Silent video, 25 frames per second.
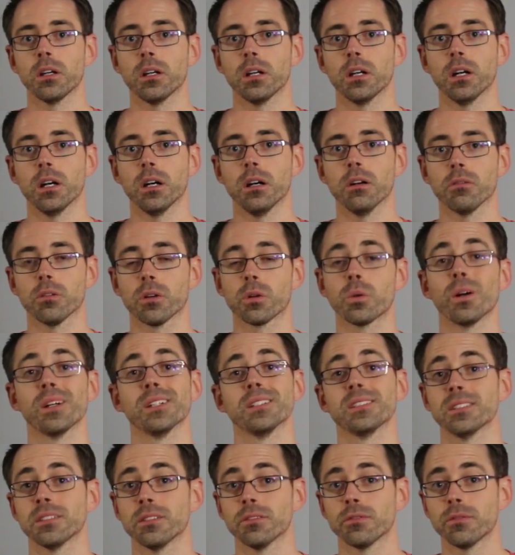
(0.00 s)

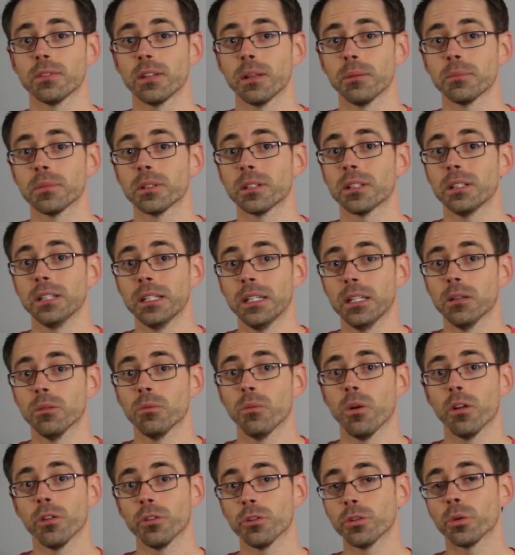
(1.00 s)
requesting them to clean it
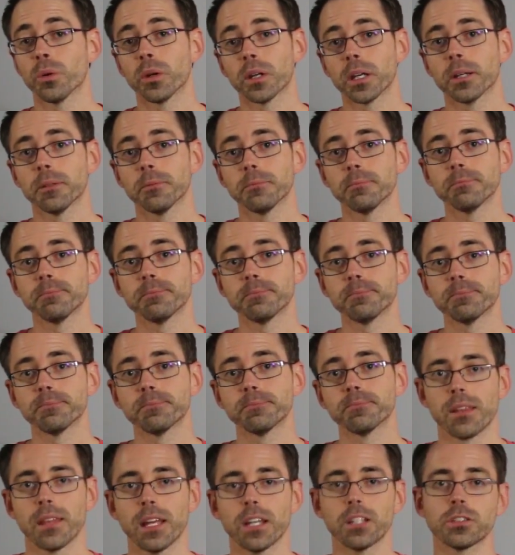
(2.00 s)
while they're doing it.
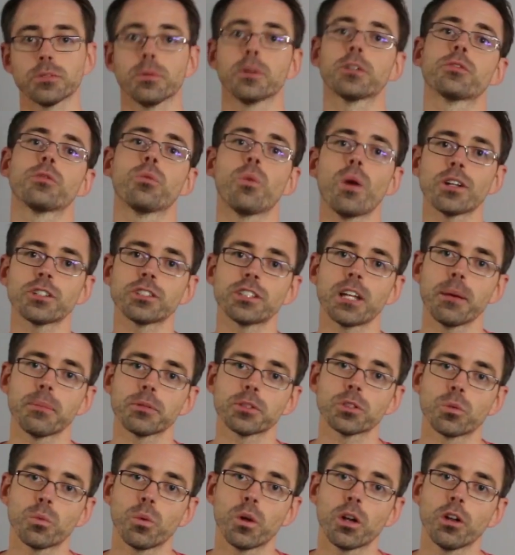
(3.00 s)
Thanks so much for watching
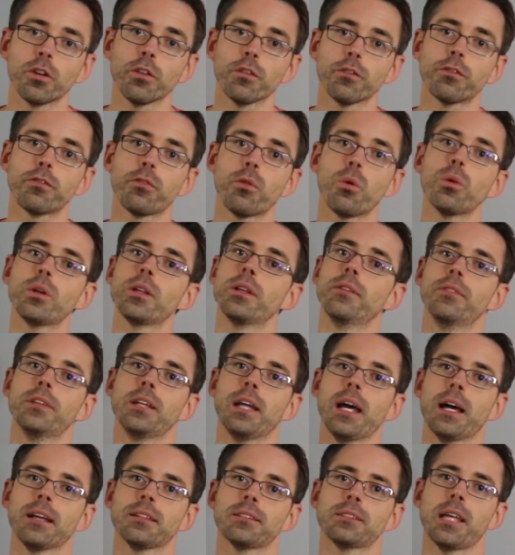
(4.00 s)
episode 140 of the
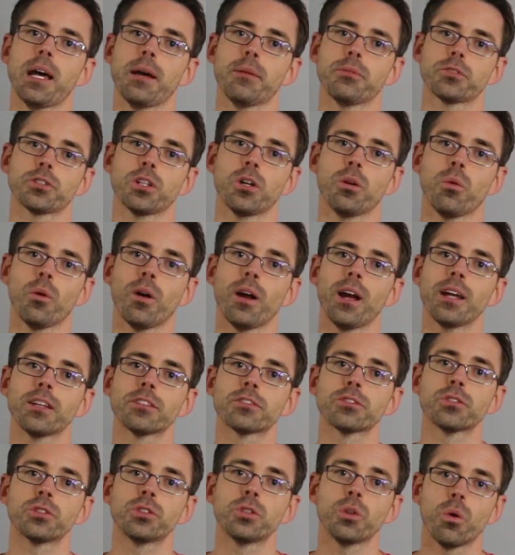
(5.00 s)
AskDAP show, where I
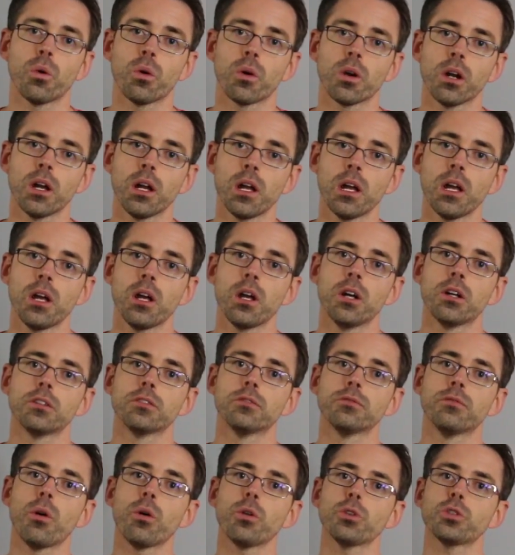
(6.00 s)
answer your
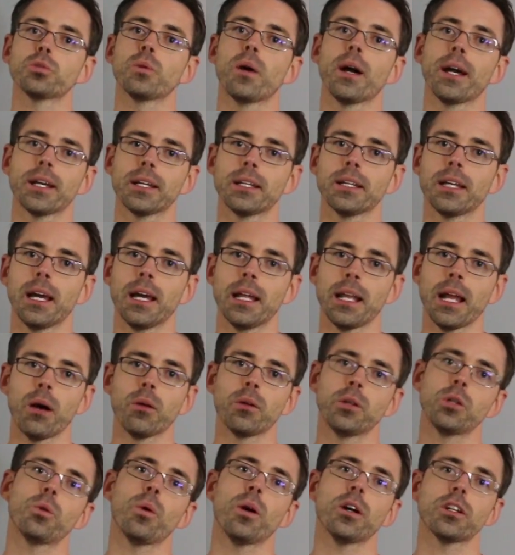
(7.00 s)
Volkswagen and
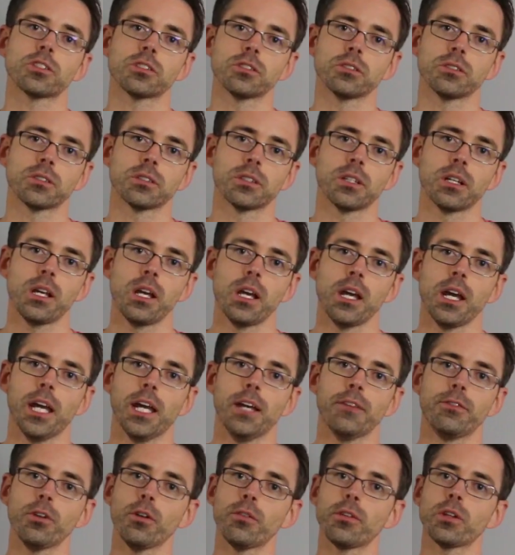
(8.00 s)
Audi questions.
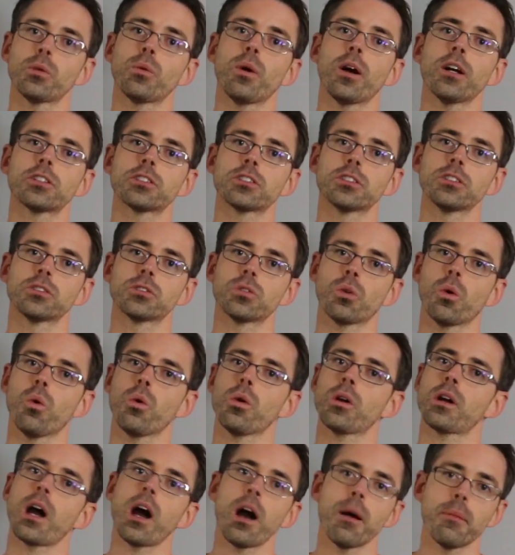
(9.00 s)
If you have any questions
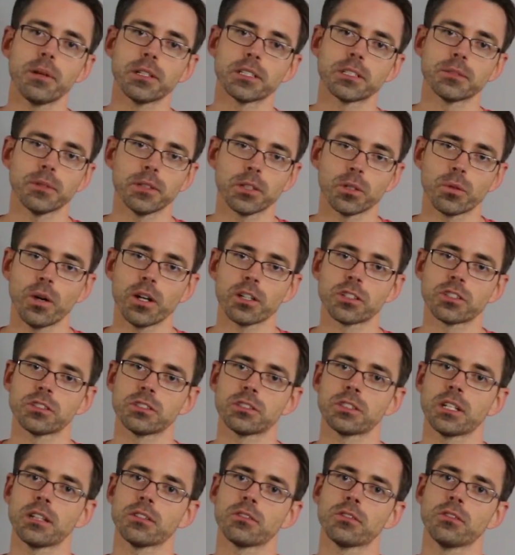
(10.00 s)
or comments about the
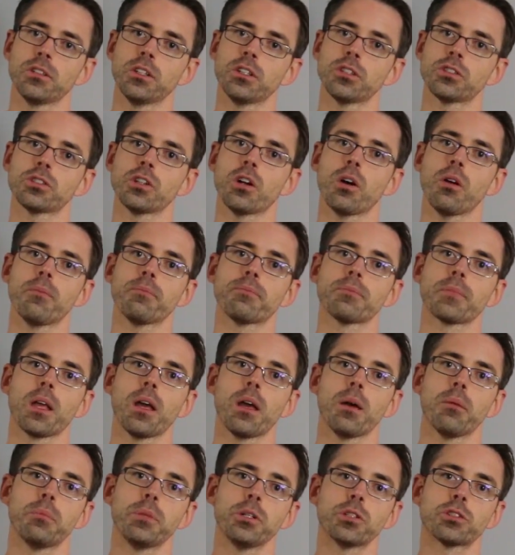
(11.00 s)
questions answered in this show,
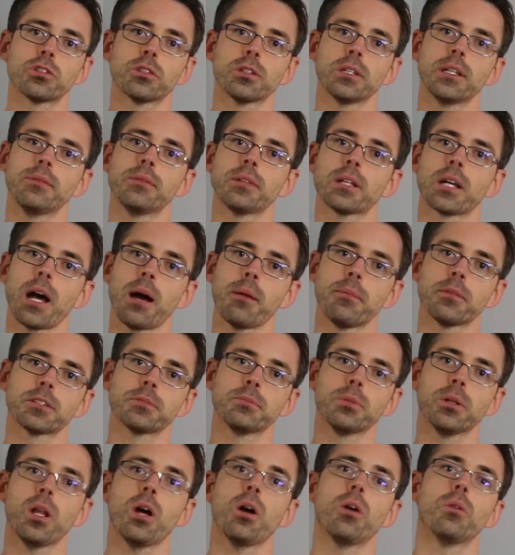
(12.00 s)
be sure to leave in the comments
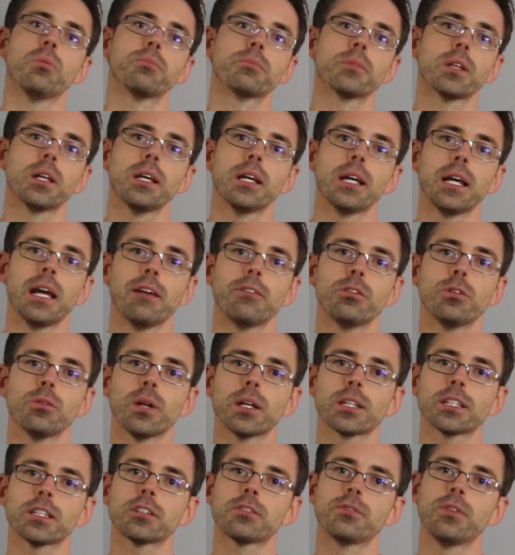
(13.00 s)
below. If you
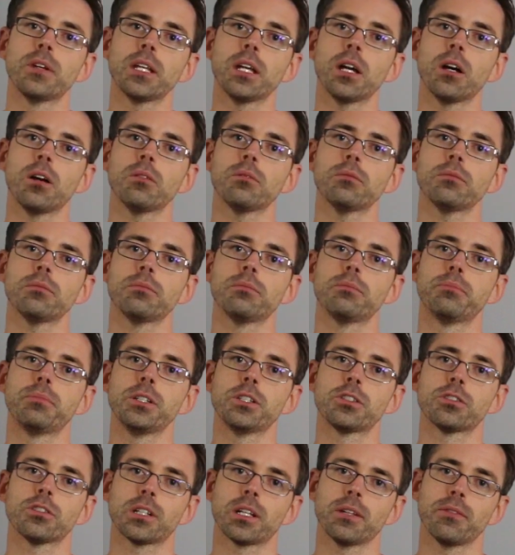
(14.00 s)
like this video, be
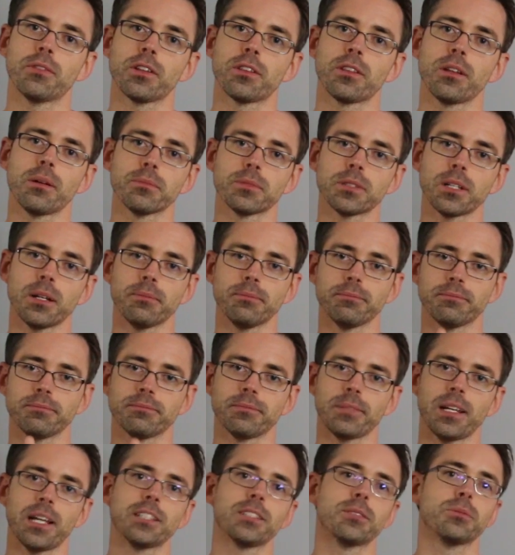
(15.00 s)
sure to give it a thumbs up
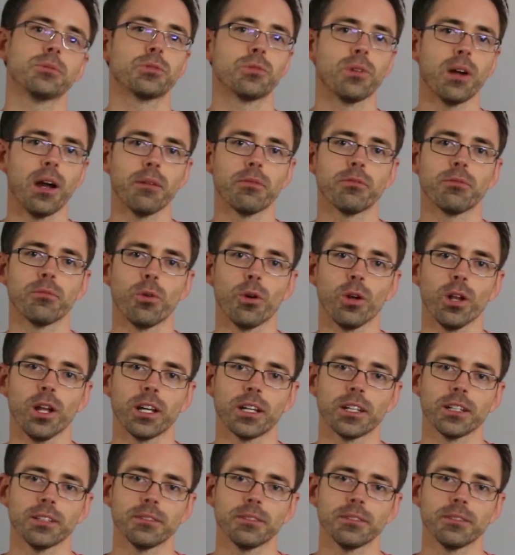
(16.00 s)
and subscribe for more like